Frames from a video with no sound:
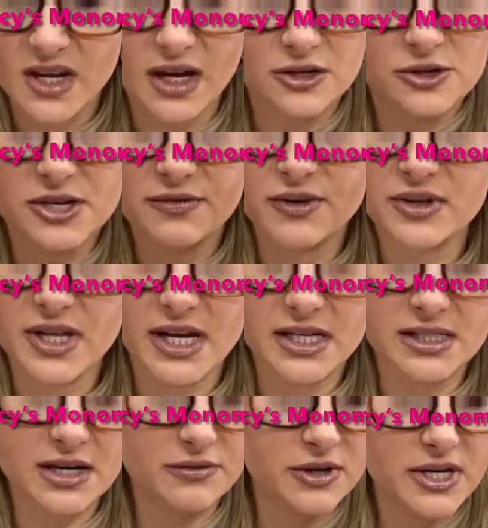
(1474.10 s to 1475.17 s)
do different
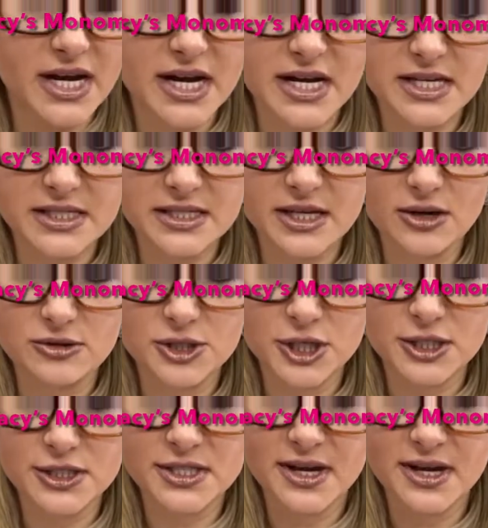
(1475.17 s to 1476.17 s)
things, different days. So just